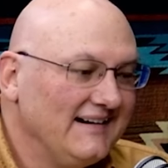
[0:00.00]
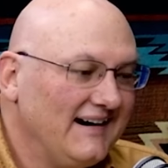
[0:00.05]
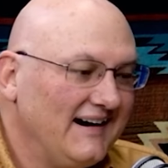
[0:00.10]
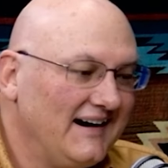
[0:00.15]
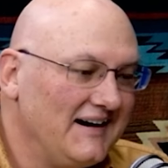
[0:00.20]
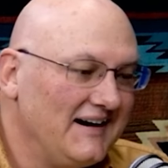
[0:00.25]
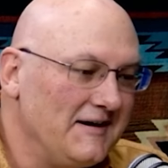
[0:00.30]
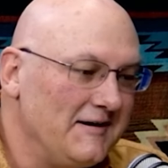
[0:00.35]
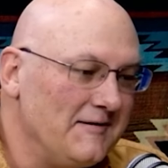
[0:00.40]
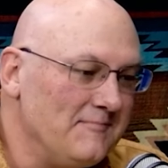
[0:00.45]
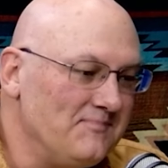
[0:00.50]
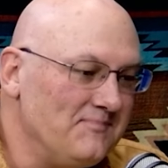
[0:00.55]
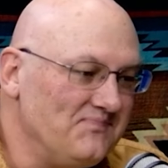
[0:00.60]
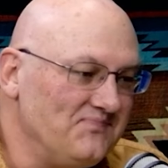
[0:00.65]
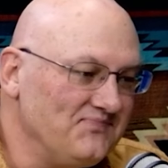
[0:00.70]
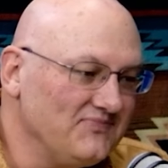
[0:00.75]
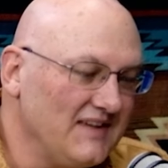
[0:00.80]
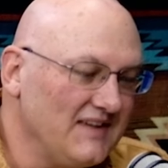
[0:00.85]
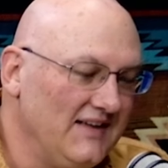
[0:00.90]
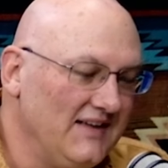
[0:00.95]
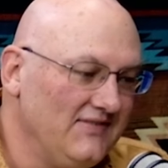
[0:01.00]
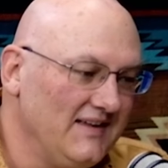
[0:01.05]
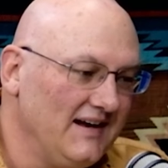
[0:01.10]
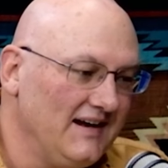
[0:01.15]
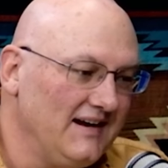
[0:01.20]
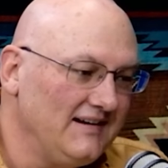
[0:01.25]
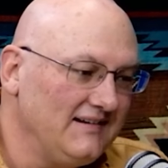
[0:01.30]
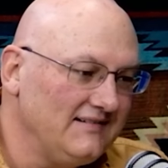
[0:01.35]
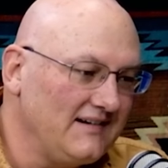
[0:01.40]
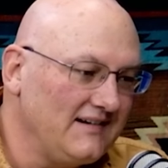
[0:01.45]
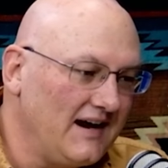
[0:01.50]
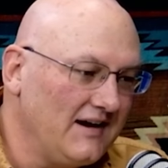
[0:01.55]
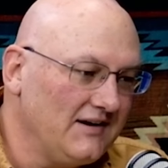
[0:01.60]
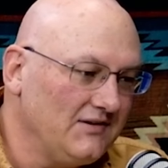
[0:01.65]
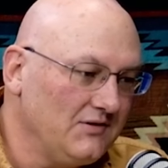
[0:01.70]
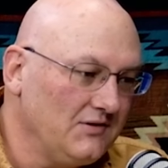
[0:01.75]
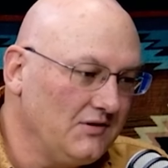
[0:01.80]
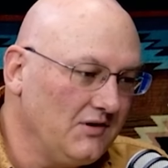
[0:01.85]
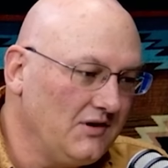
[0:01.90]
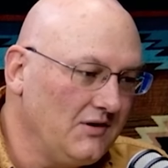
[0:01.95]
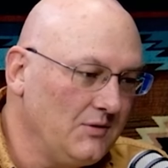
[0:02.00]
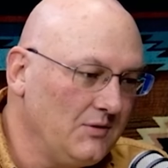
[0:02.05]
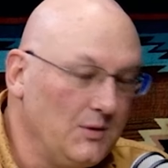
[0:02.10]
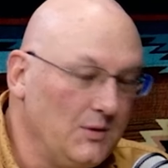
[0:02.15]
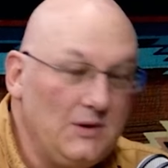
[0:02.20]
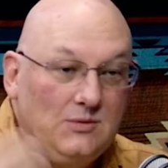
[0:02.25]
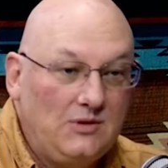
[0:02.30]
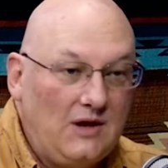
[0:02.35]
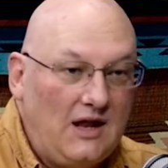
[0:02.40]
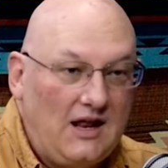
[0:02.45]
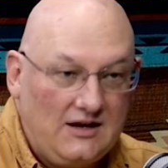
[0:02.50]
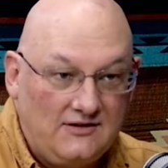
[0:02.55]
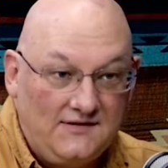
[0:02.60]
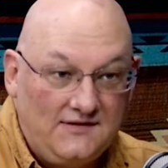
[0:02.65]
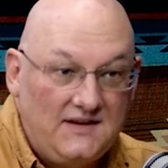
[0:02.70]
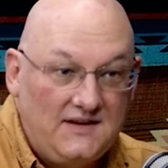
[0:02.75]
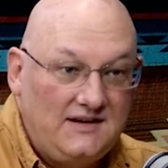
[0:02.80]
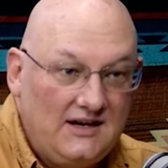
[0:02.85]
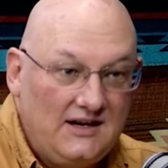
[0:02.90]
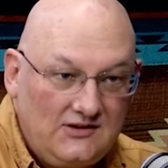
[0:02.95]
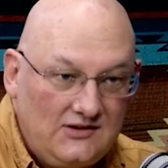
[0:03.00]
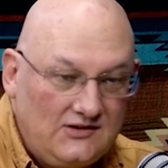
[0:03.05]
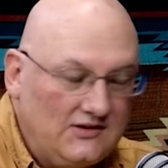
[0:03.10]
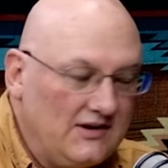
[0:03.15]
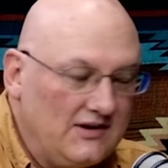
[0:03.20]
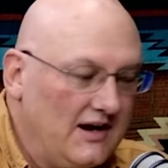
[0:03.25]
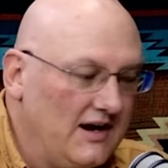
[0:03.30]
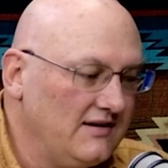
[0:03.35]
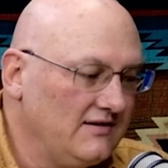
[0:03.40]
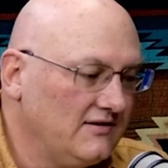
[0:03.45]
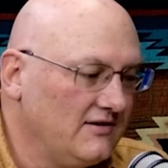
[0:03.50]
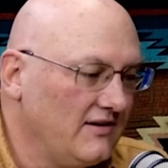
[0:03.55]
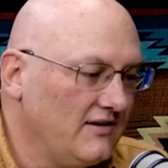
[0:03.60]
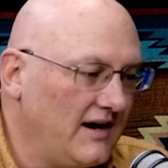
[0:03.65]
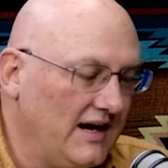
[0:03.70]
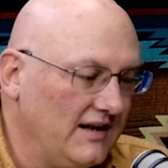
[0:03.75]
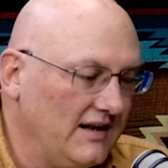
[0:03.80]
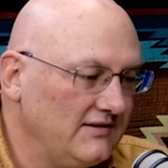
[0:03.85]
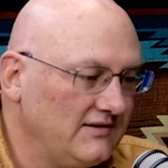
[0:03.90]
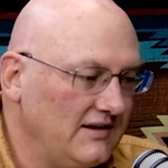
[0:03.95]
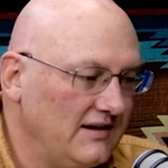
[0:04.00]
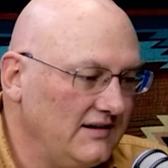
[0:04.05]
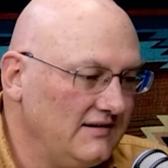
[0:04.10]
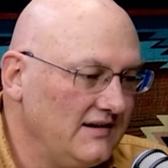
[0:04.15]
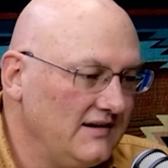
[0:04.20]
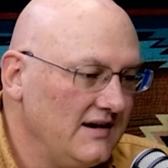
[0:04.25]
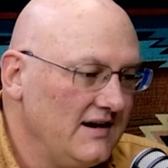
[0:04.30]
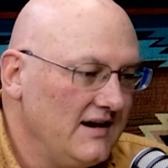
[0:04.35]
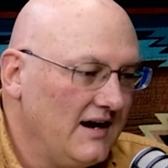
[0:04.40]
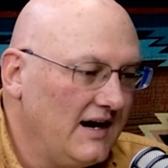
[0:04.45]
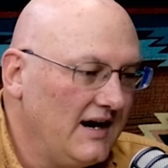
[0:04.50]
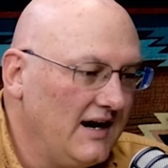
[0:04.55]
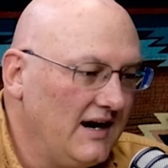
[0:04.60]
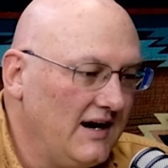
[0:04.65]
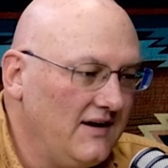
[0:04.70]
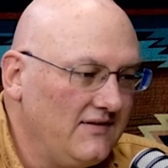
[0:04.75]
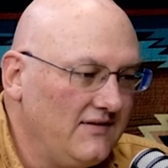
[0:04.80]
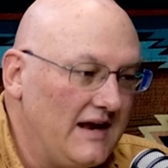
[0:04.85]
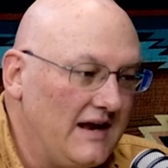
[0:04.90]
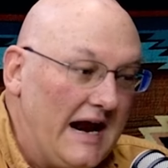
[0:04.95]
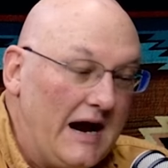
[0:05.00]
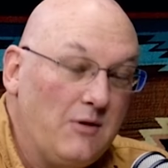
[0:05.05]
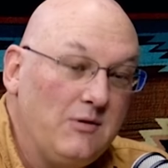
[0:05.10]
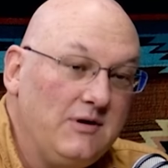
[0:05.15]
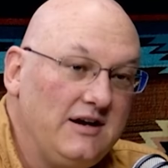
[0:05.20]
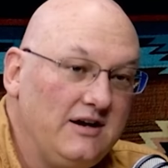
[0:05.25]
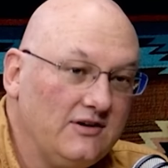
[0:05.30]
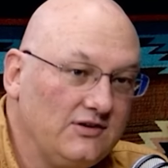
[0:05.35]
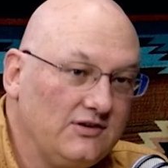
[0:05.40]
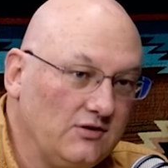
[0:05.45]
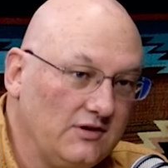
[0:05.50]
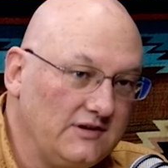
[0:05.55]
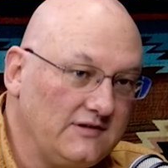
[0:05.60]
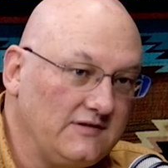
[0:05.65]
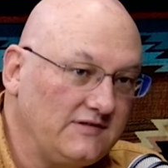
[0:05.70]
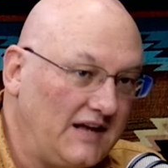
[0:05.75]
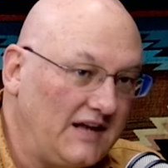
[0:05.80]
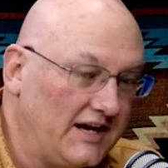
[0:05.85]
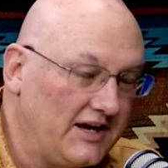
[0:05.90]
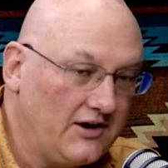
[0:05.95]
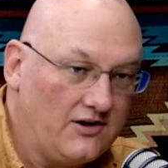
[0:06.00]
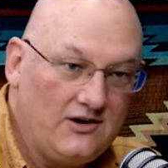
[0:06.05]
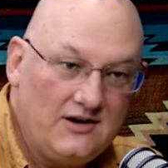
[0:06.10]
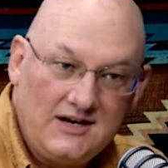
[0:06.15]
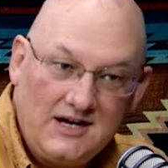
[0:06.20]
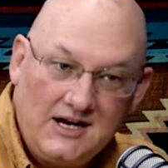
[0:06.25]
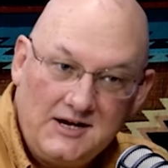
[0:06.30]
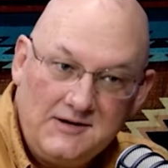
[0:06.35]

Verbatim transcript: Um, and then I would walk on the ditches in, in Corrales, and, uh, and I would hear stories of La Llorona,